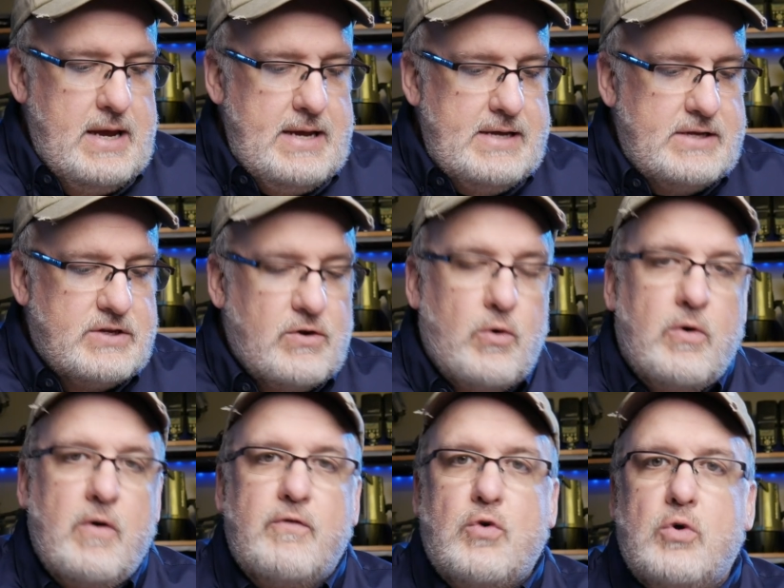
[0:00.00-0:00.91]
It's
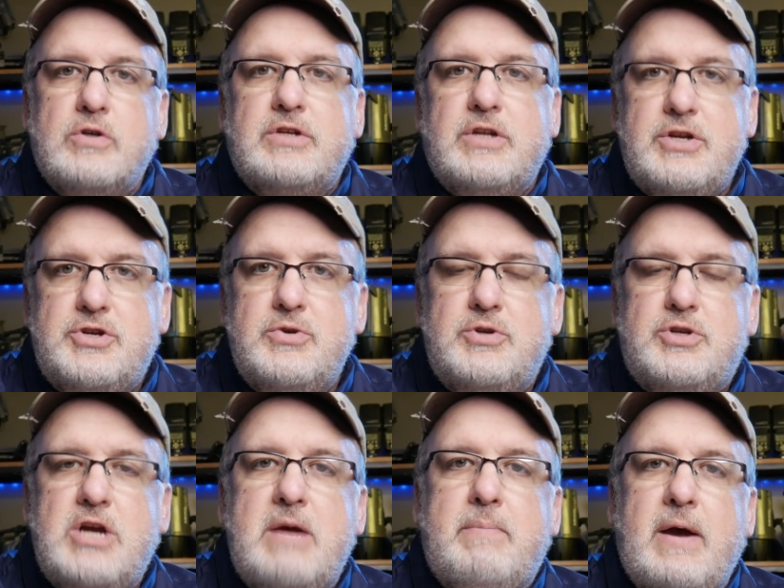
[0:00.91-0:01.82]
of course going to shoot
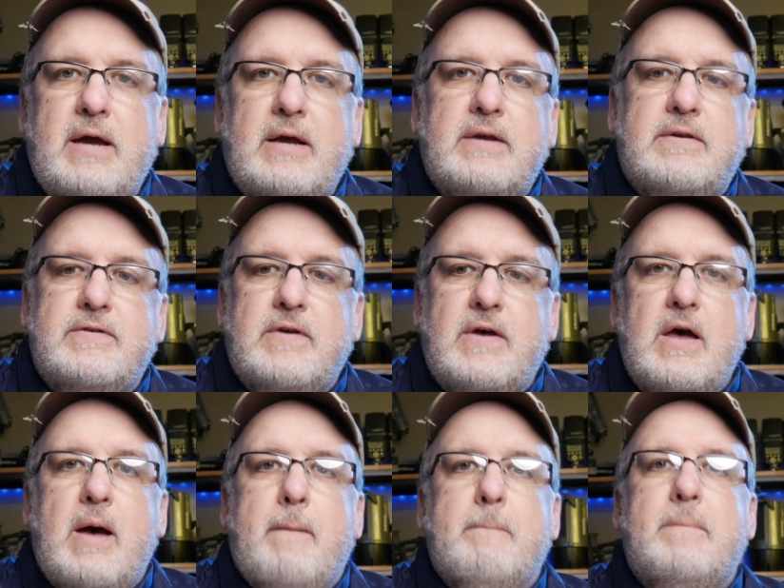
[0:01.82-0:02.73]
JPEGs,
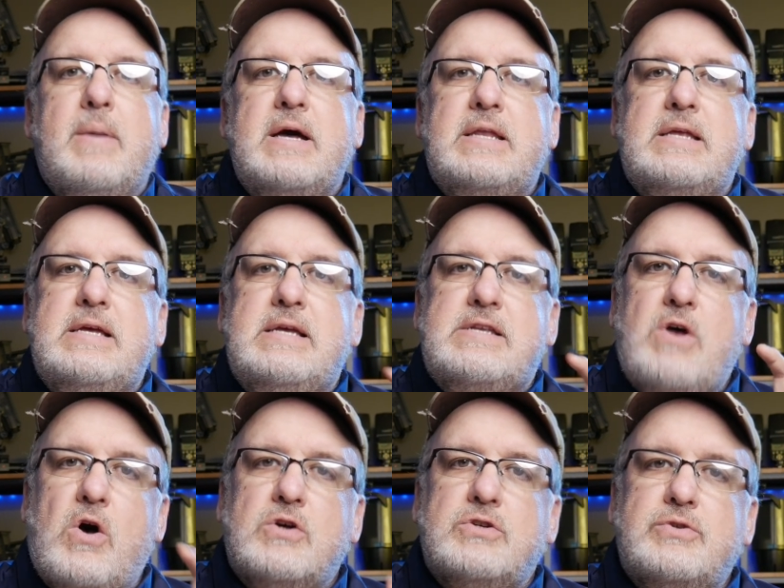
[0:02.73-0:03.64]
but it's
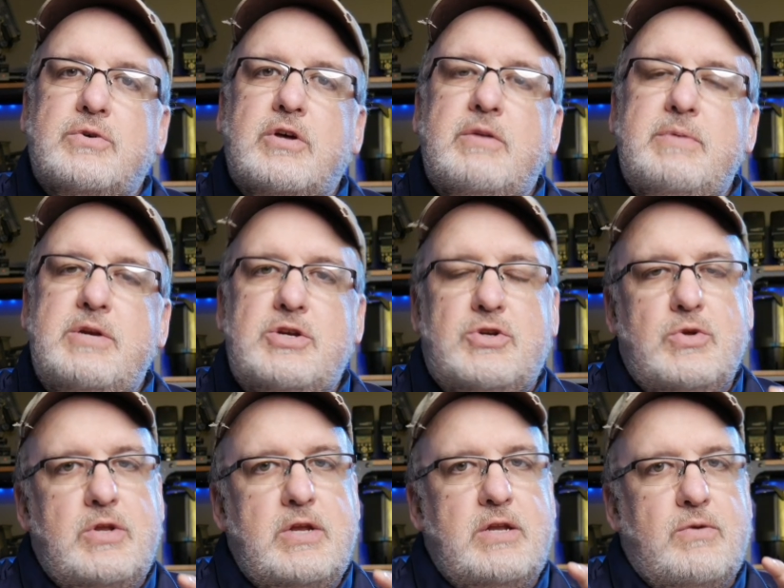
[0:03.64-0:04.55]
also going to be
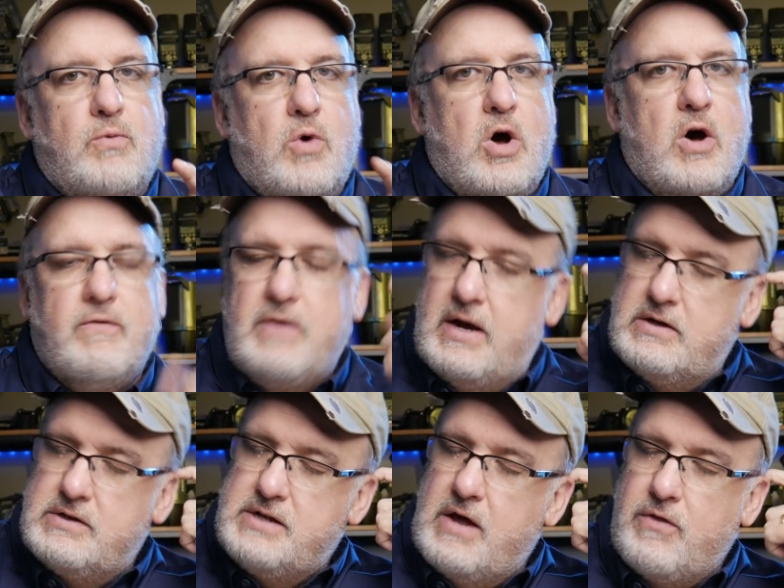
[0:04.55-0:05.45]
shooting RAW
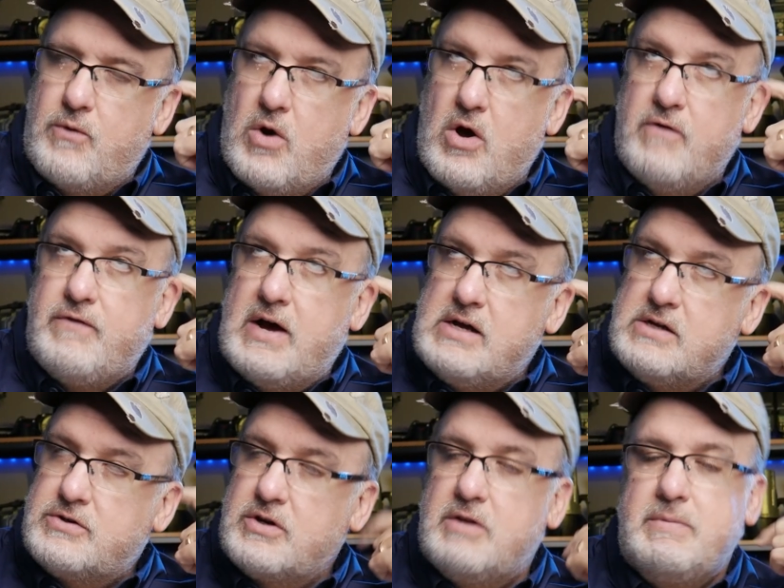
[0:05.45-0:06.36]
files. Now the RAW
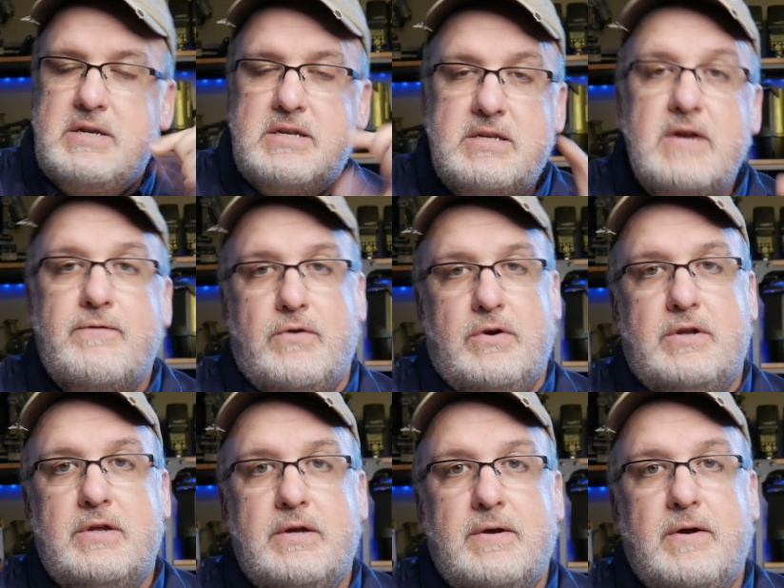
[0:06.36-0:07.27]
files are going to be
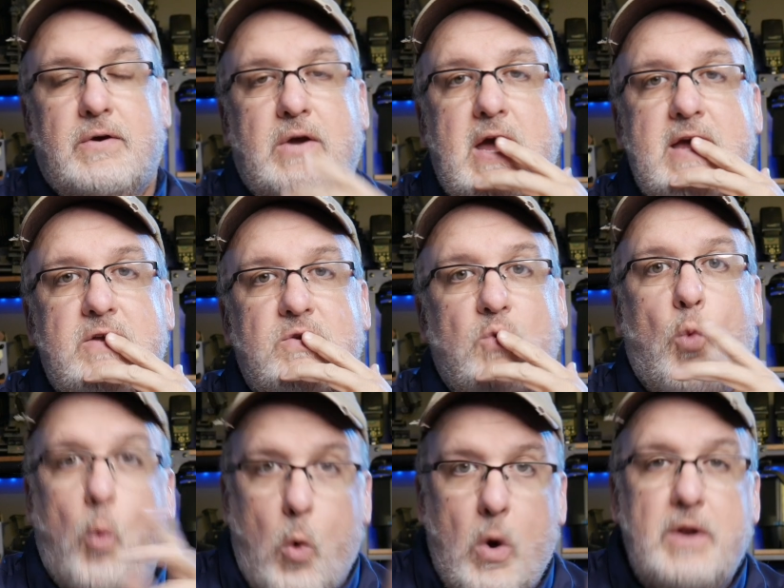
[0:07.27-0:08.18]
different, okay?
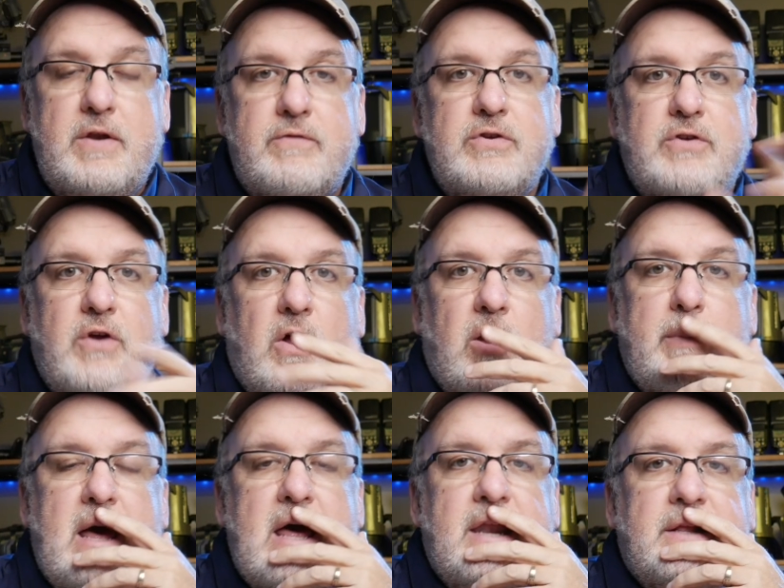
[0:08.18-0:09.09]
One difference
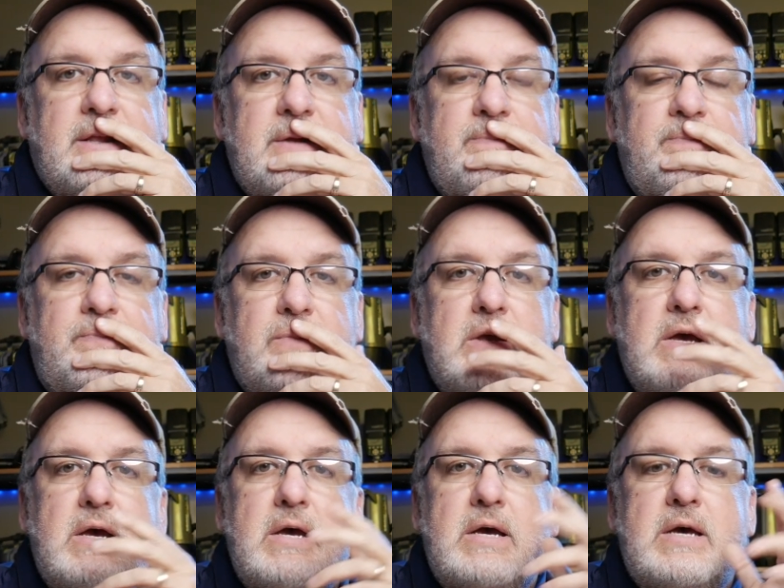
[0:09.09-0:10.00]
automatically.
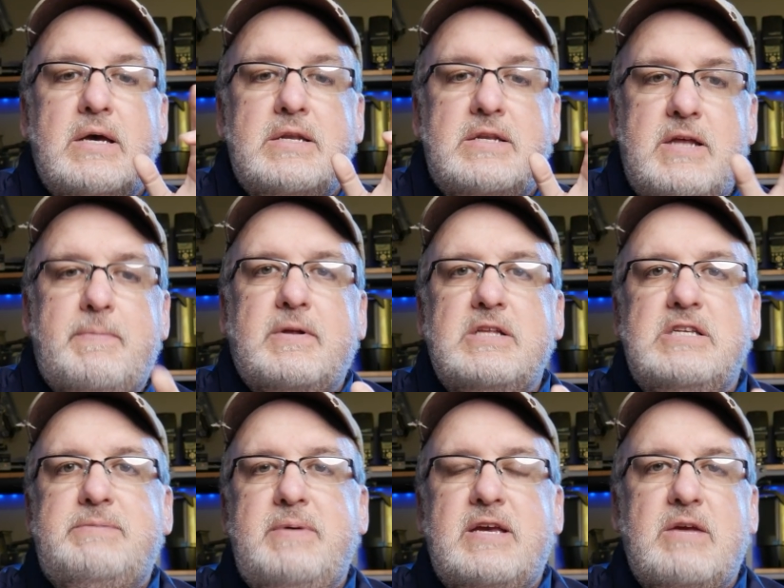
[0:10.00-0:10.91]
Typically
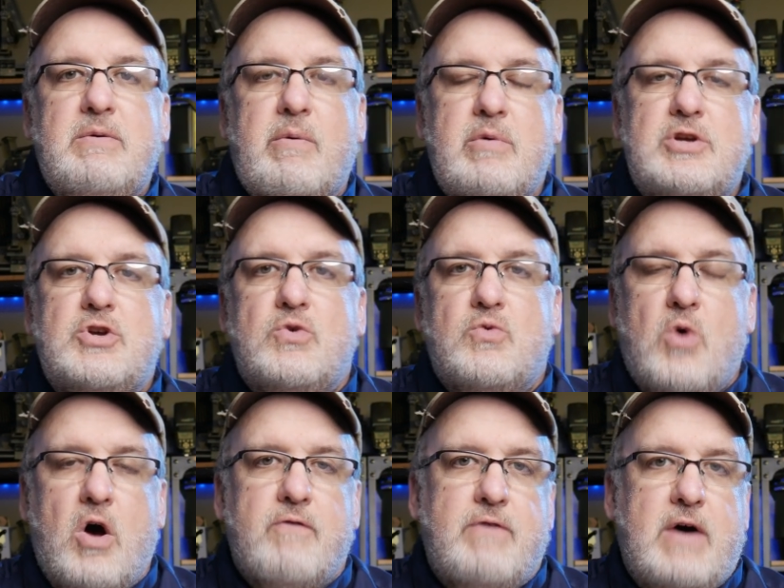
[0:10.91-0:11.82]
speaking, when we shoot
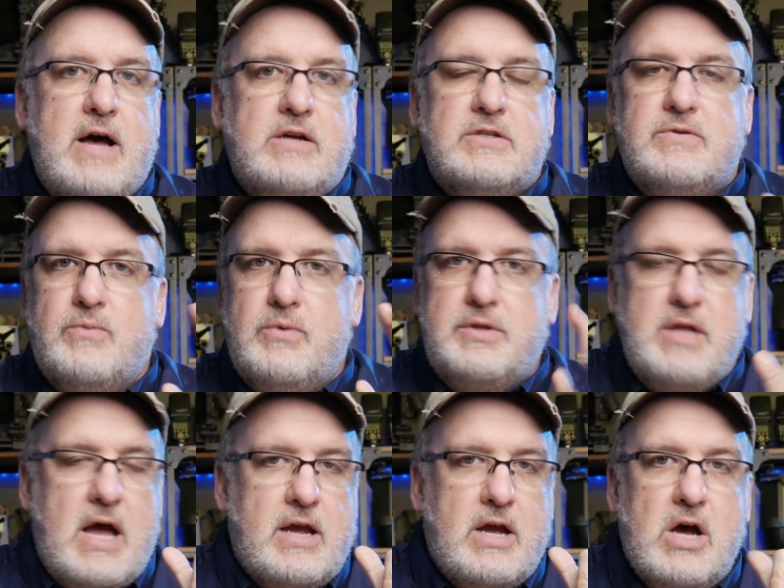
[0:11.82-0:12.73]
RAW files with
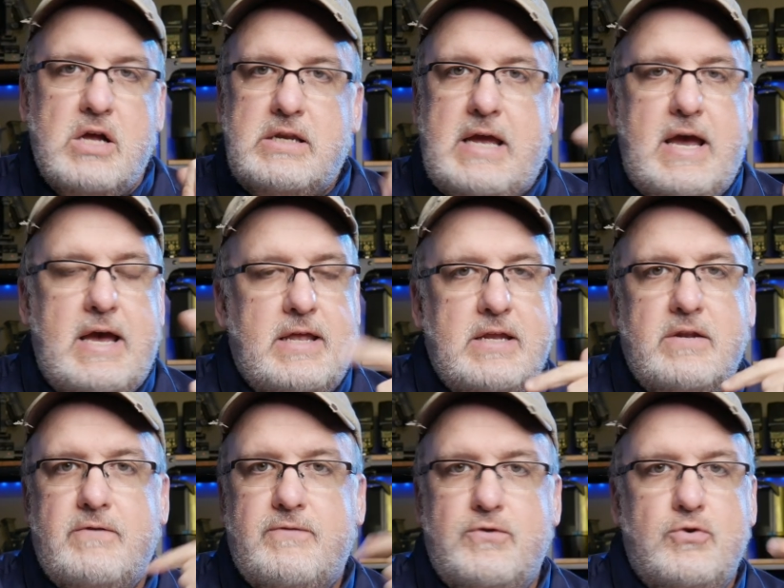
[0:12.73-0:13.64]
Nikon,
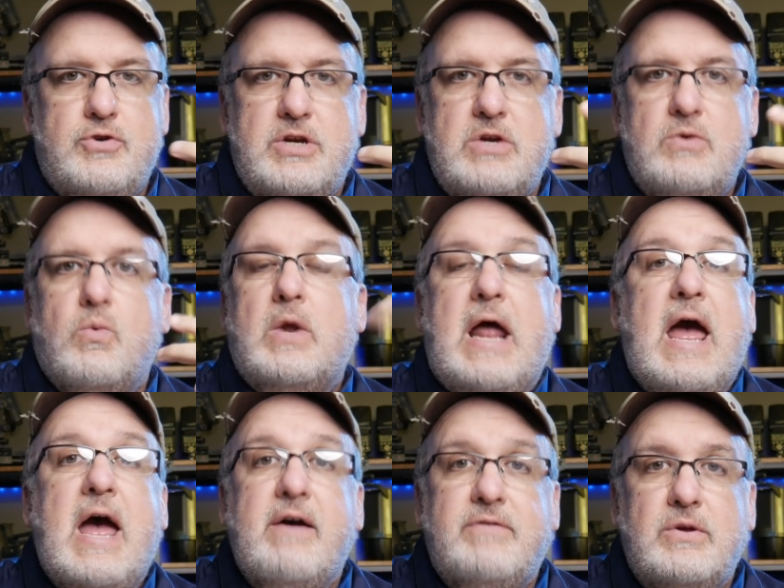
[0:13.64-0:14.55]
Canon, Fuji, what
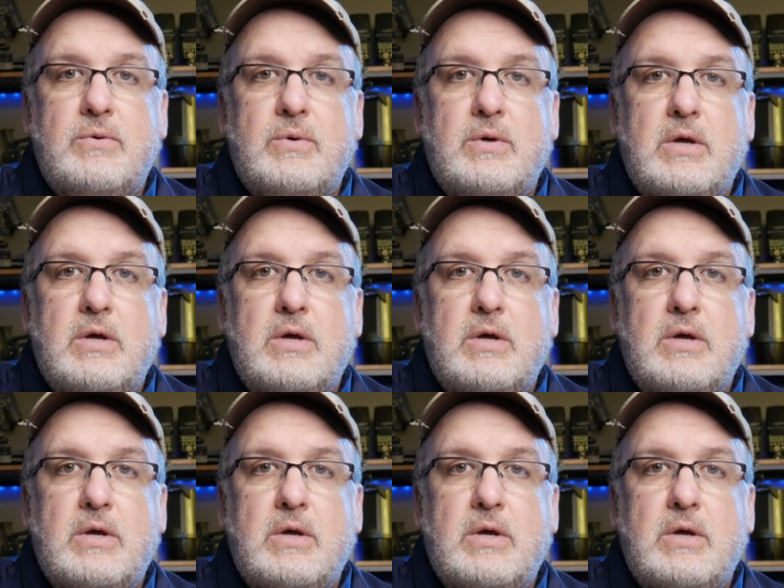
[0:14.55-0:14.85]
have you,